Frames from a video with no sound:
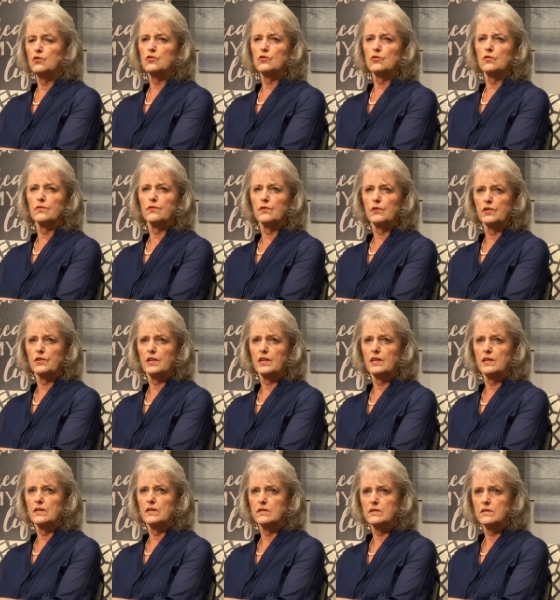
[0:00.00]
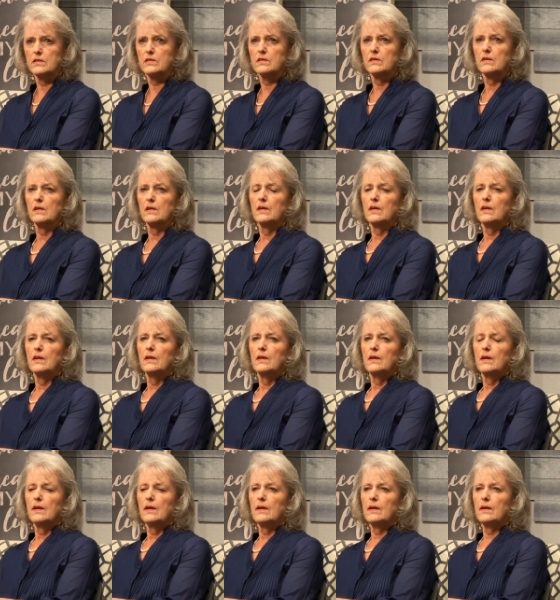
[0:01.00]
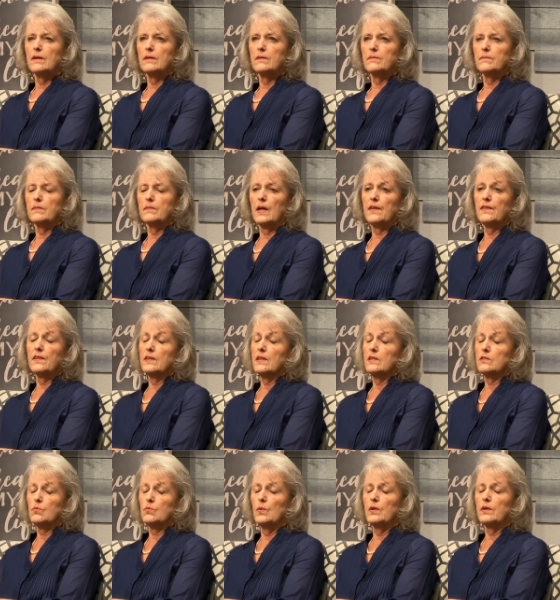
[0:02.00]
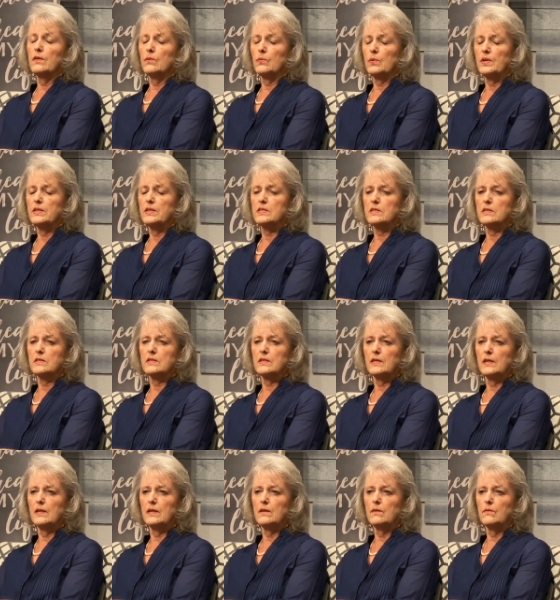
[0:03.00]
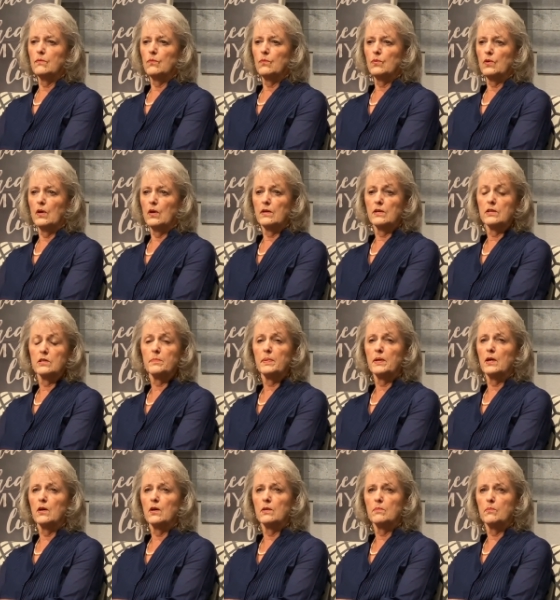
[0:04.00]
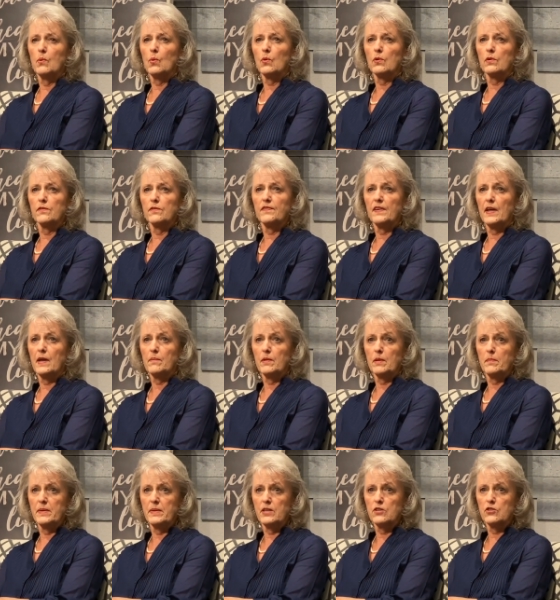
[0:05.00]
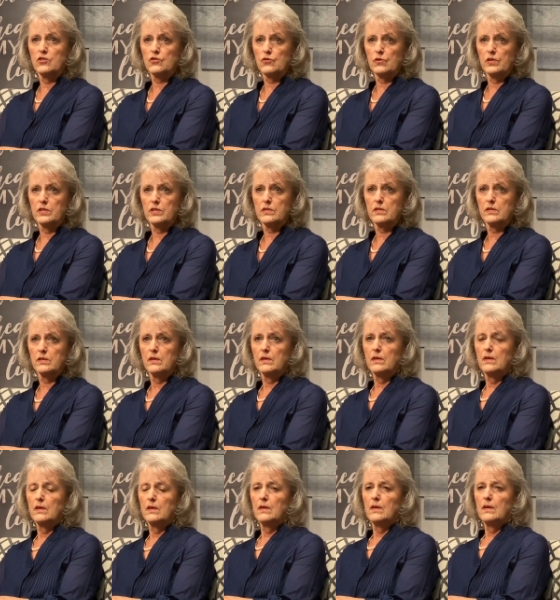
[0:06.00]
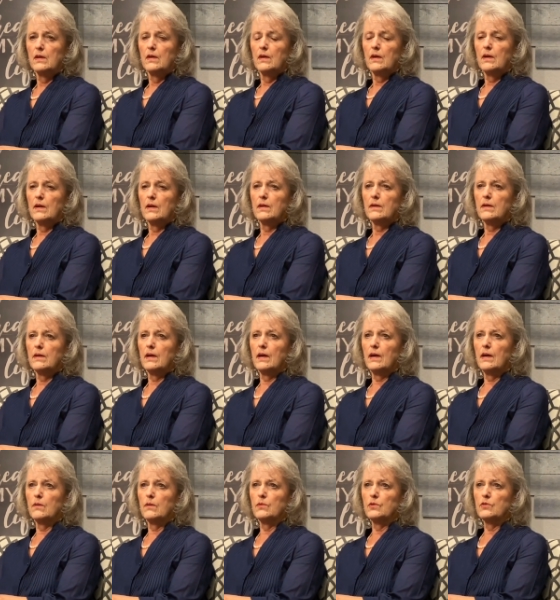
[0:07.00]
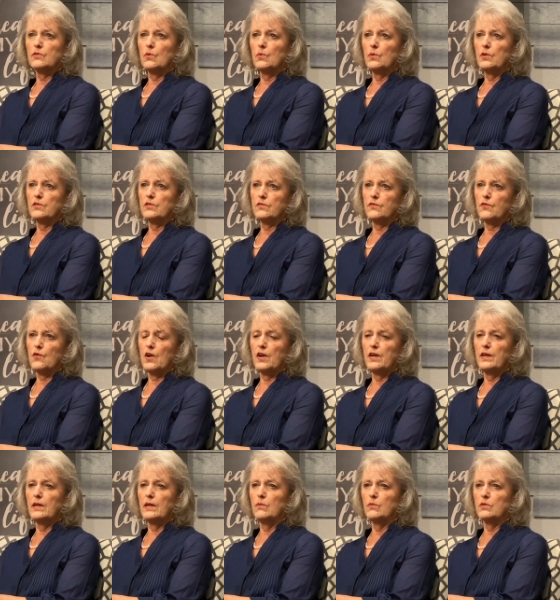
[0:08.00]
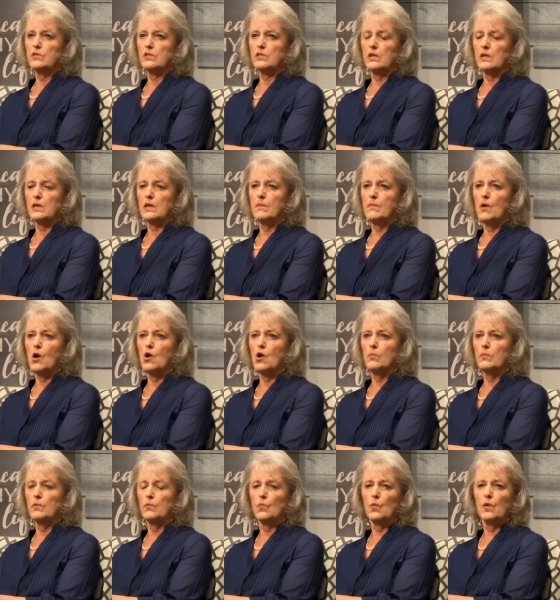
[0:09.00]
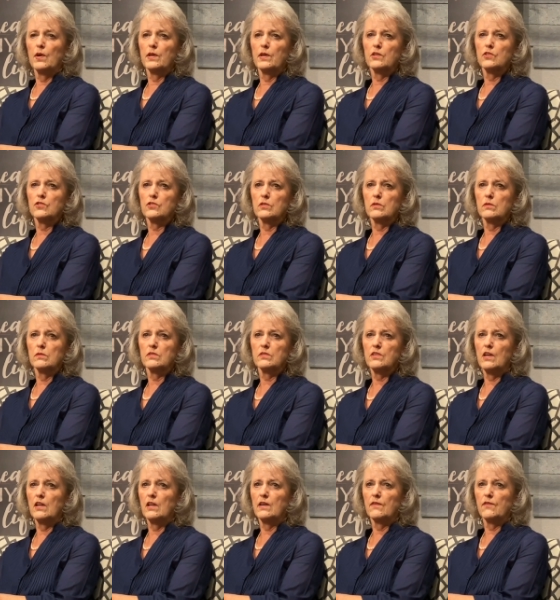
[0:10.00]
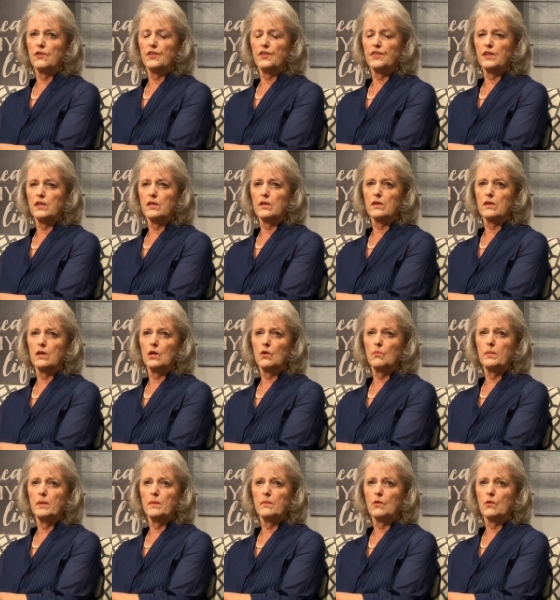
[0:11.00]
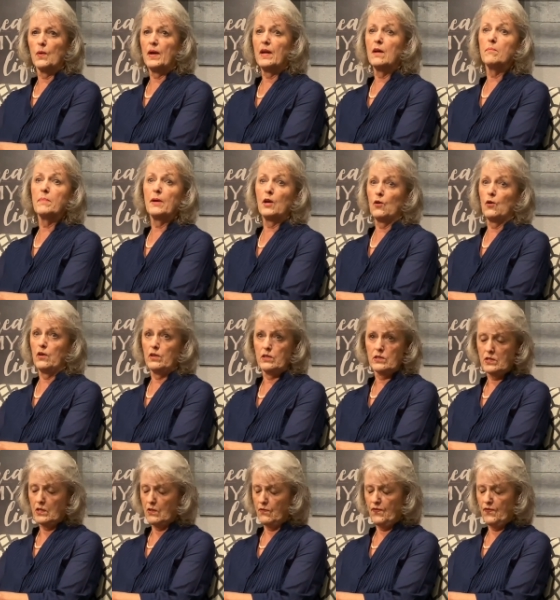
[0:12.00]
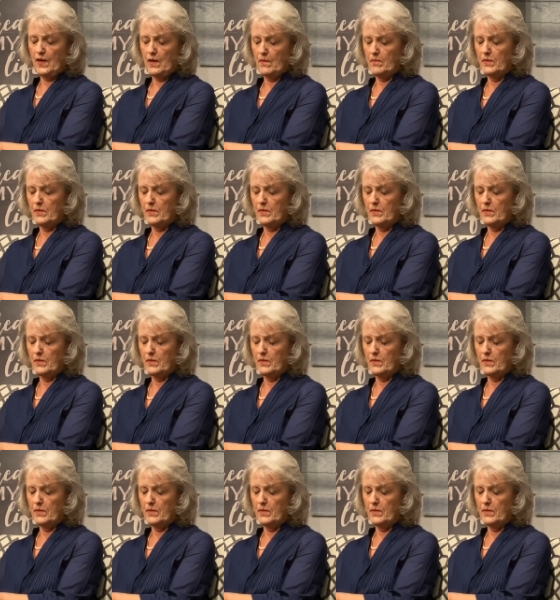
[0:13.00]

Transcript: for the kids. Um, I think that's one of the reasons he wanted to be on the board of Family Ministries. I was always afraid he was going to come home and want us to sell everything and go be grandparents at Family